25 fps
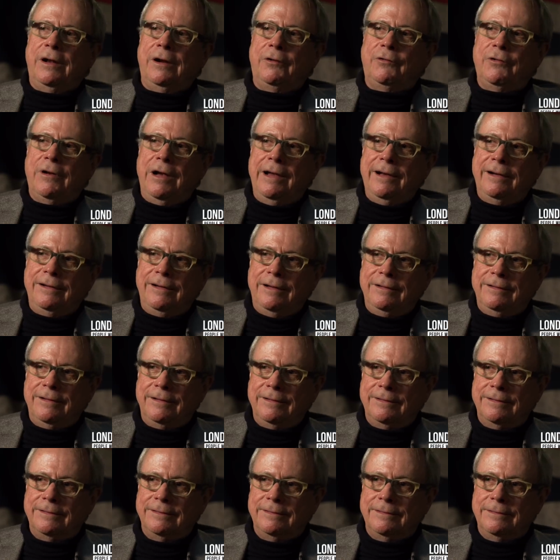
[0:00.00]
you ought to try in
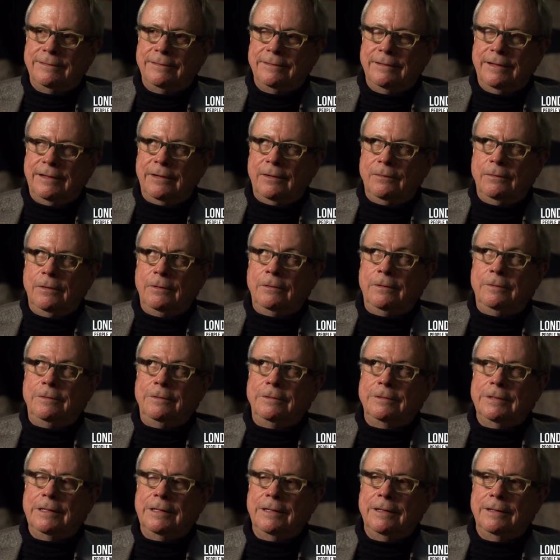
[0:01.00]
London. I go,
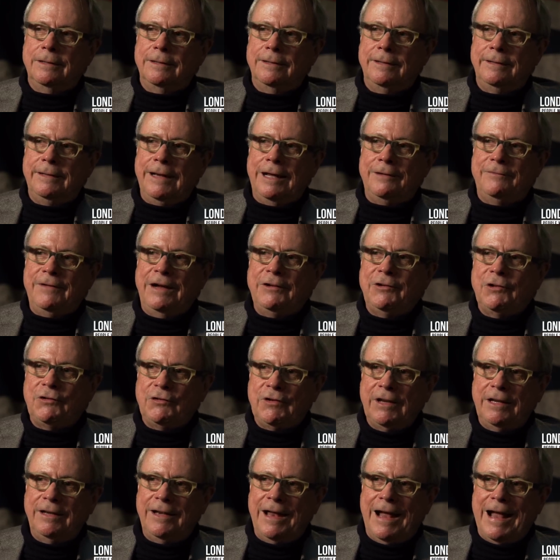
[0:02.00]
oh, God. Now, if I
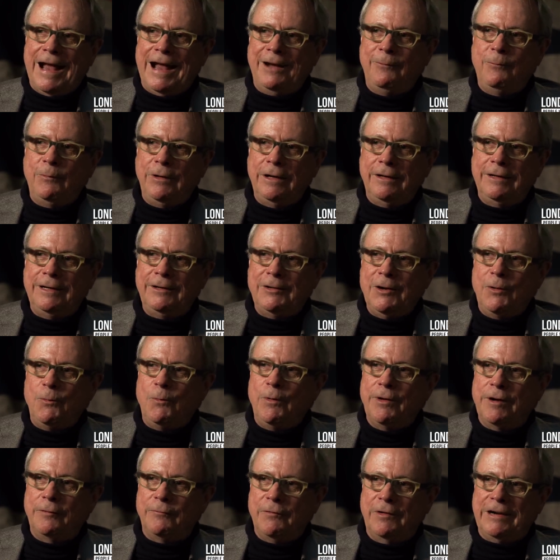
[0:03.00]
just said, I really don't
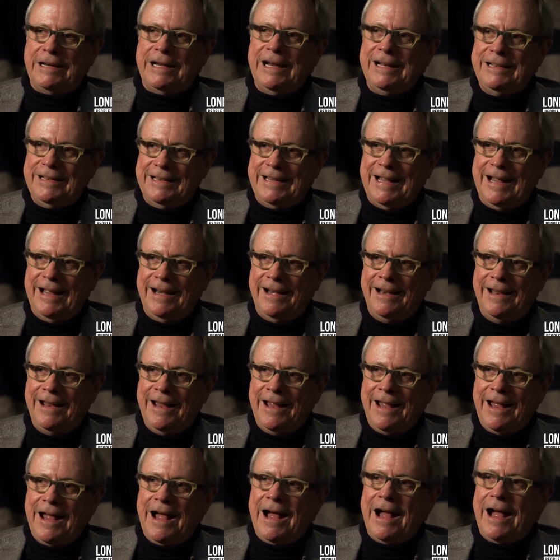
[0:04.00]
want to forget that,
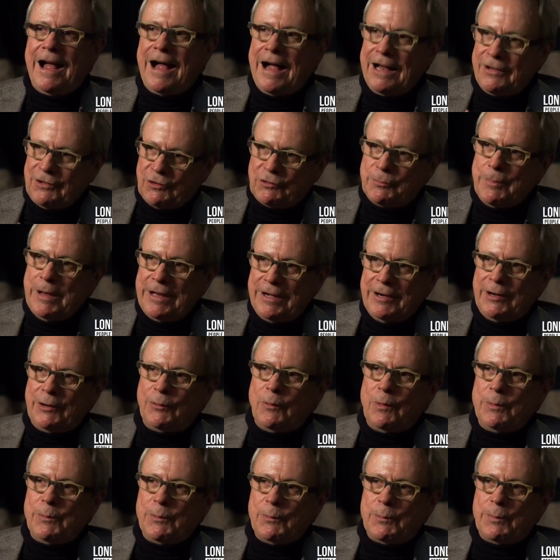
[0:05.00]
I just made an
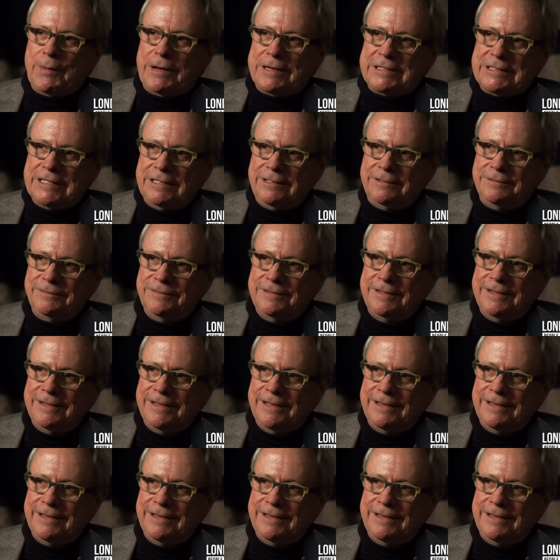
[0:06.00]
agreement with myself